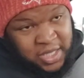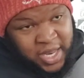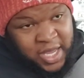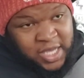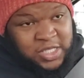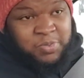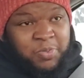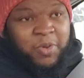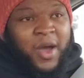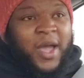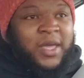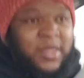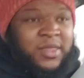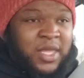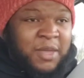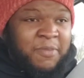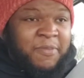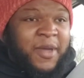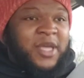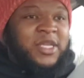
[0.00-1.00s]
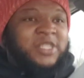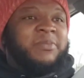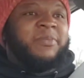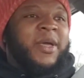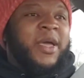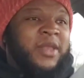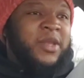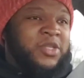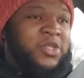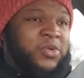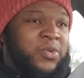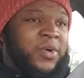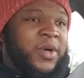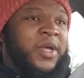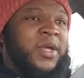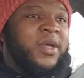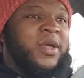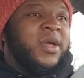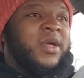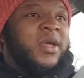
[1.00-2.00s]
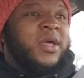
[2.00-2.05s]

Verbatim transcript: and that's probably the best mandatory